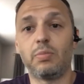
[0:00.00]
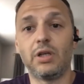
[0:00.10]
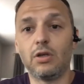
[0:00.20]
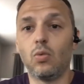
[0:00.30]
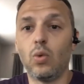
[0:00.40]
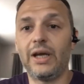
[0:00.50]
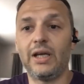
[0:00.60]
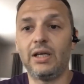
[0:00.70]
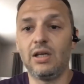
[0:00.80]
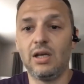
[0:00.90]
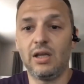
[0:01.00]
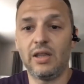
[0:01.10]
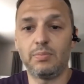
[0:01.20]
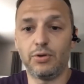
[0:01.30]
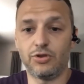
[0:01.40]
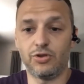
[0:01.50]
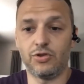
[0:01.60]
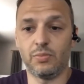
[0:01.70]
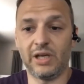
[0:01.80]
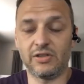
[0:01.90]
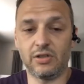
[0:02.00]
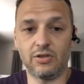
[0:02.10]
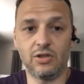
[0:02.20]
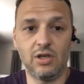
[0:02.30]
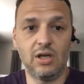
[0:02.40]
but in a way that pushes your message.